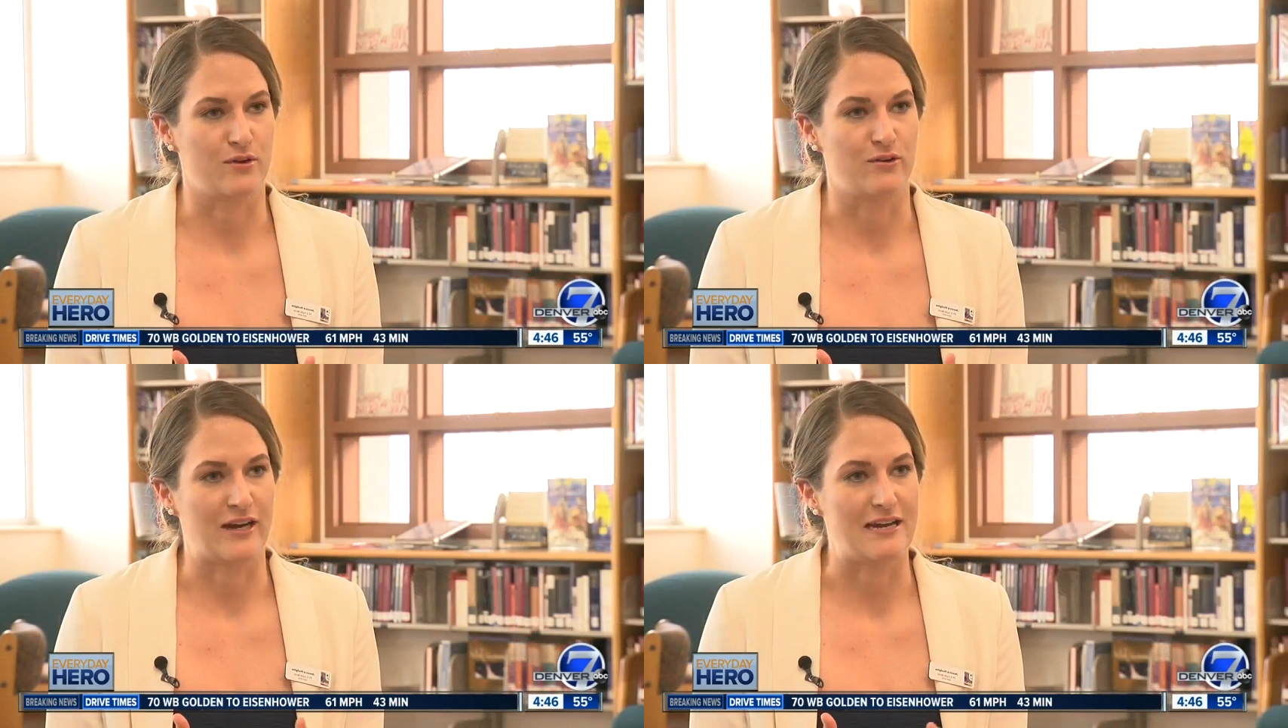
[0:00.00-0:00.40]

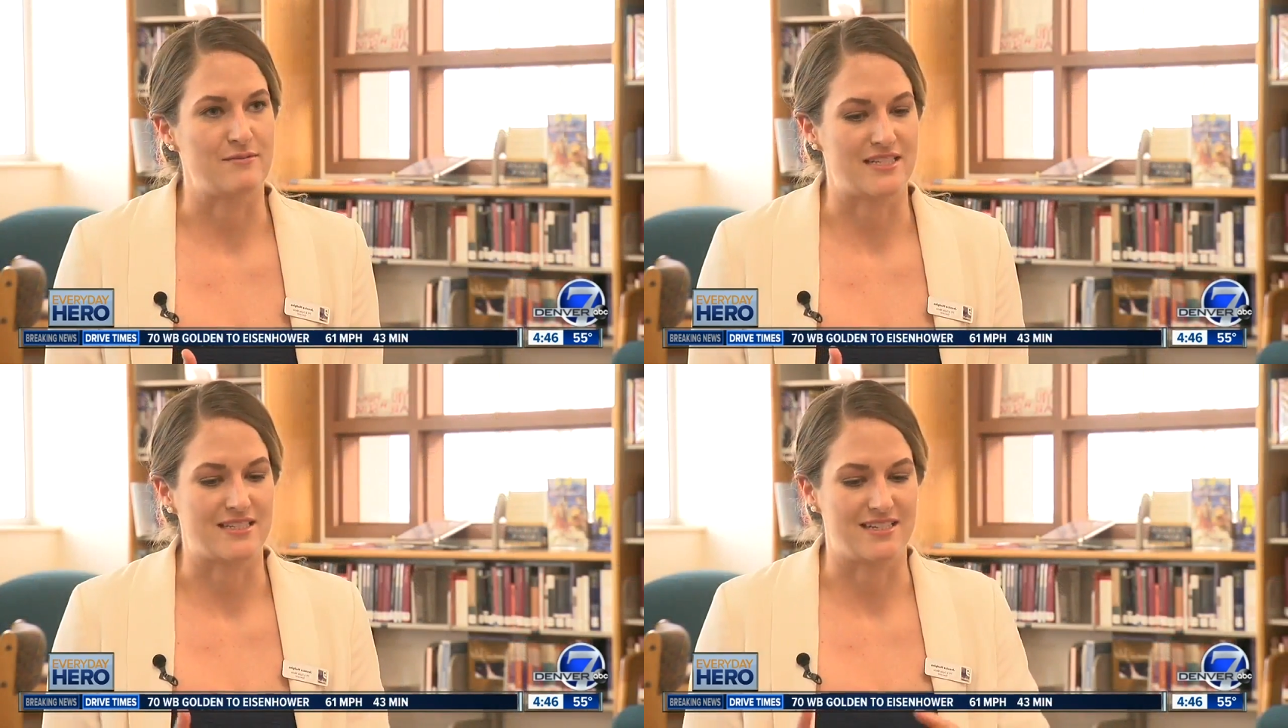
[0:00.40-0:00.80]

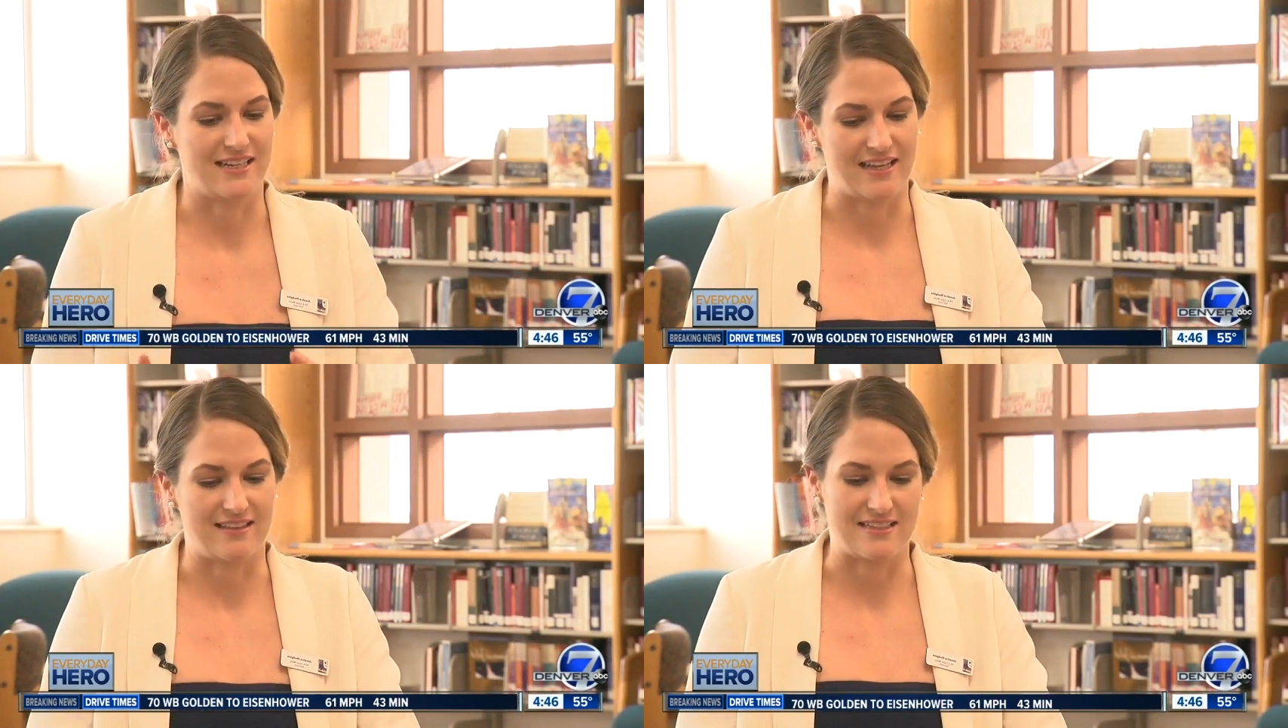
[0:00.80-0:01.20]
programs is to
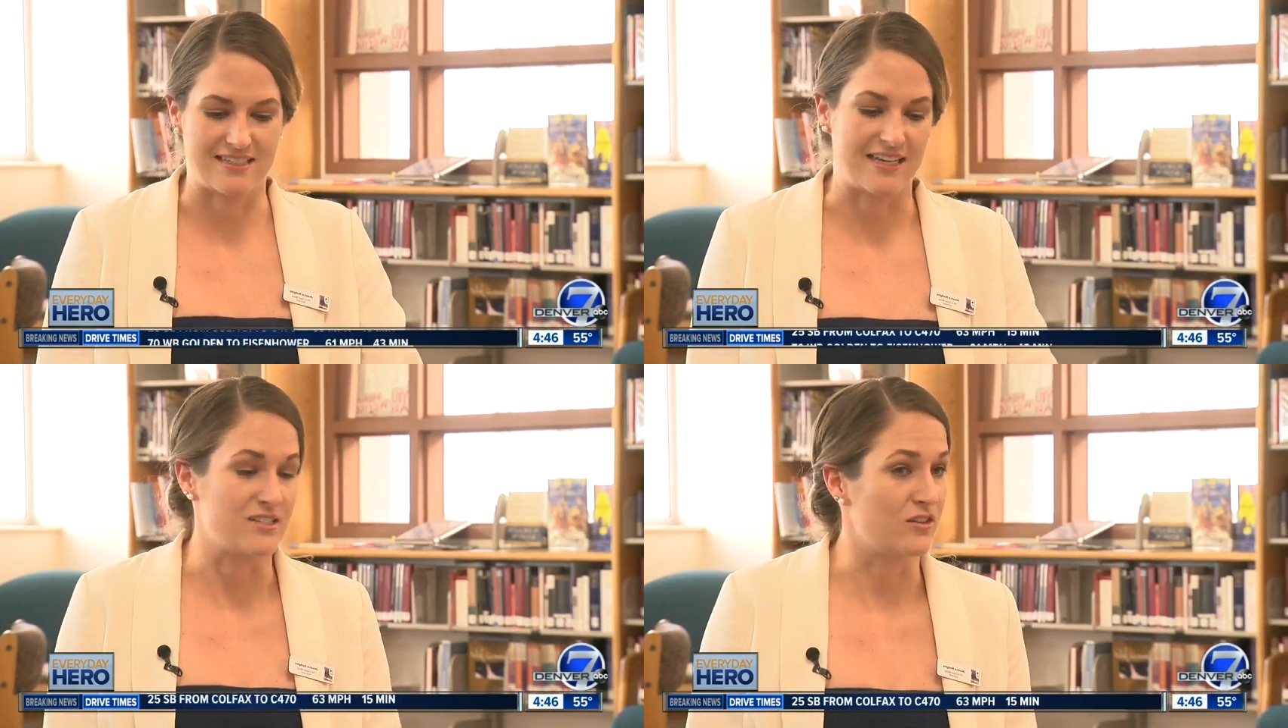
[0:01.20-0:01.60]
get
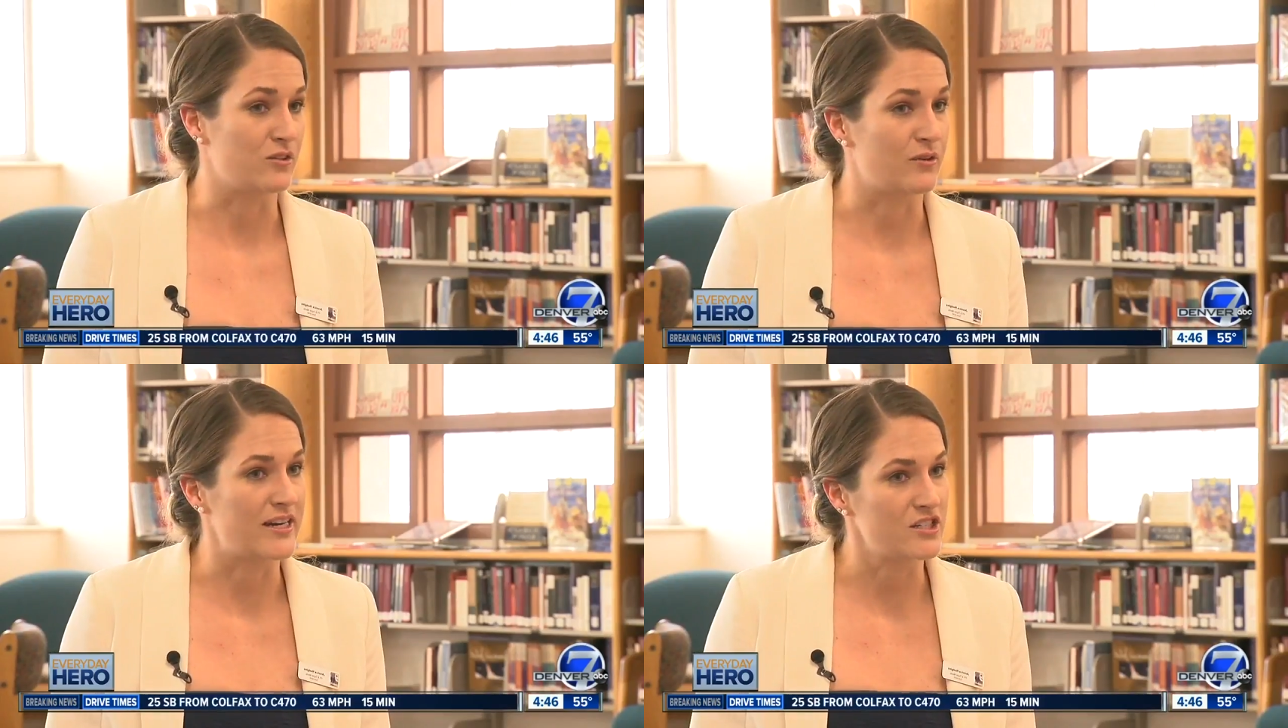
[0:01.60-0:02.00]
these kids on
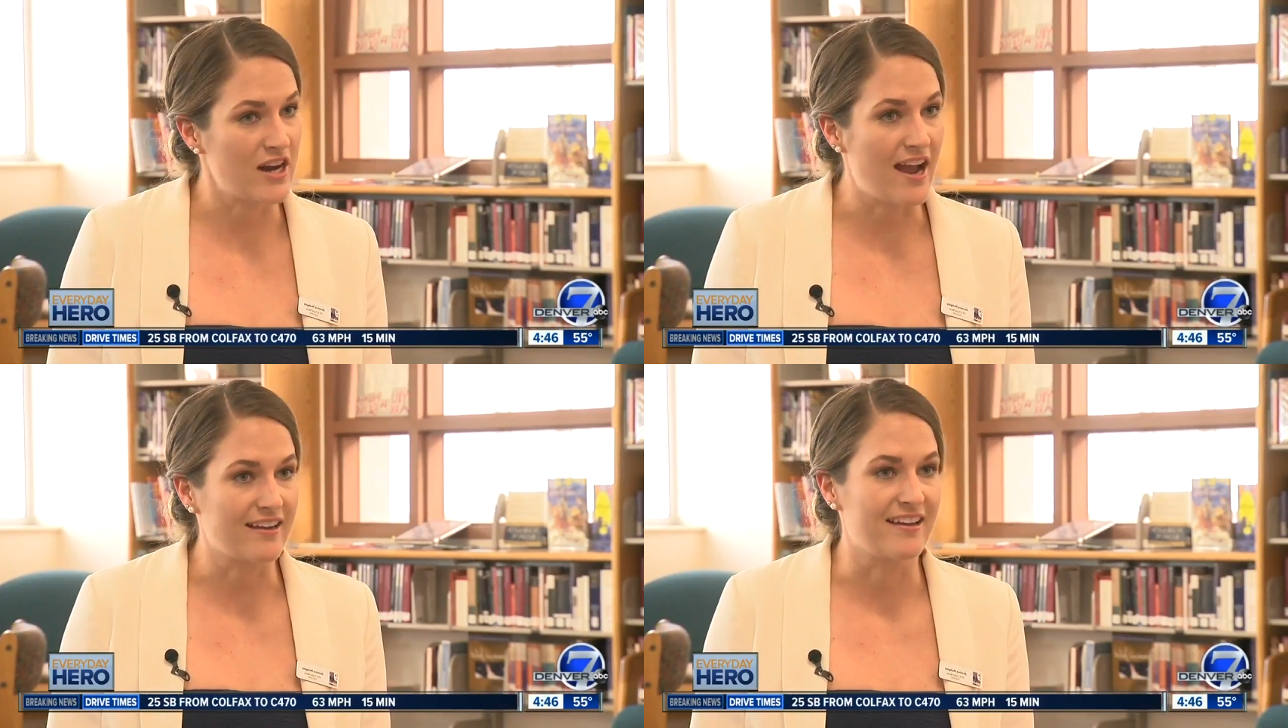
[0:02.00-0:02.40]
the right
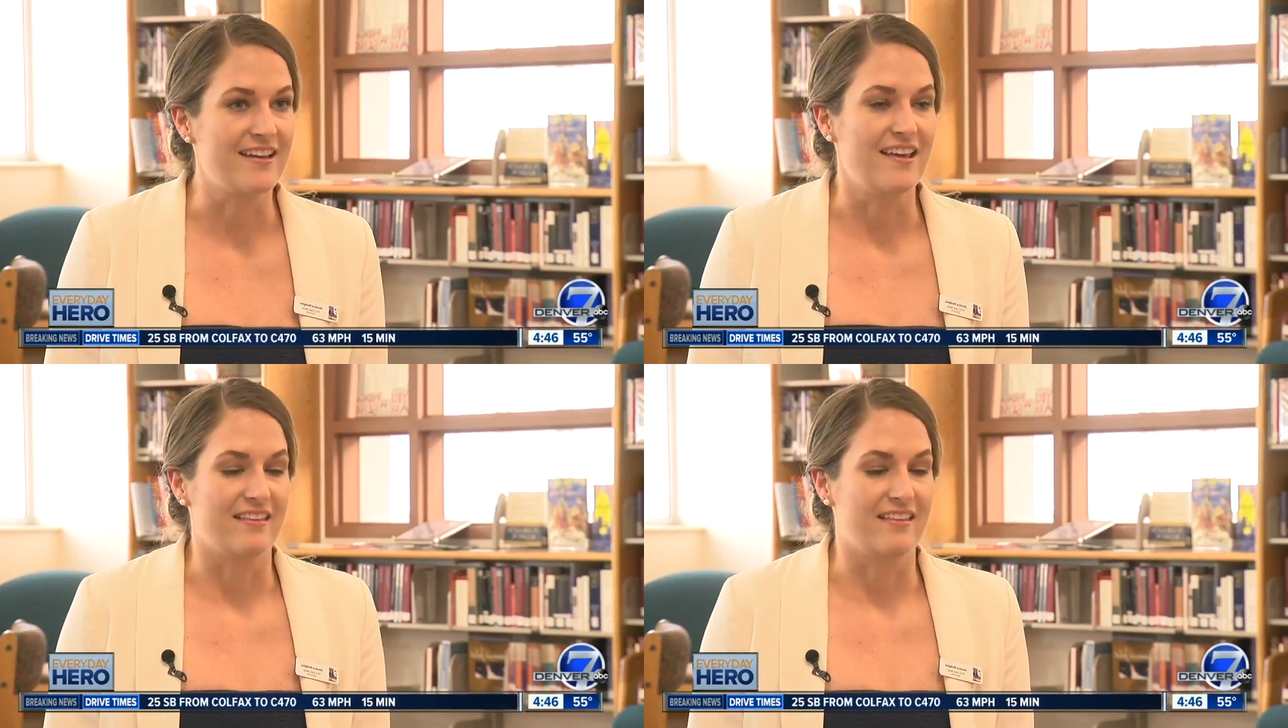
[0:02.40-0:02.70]
track,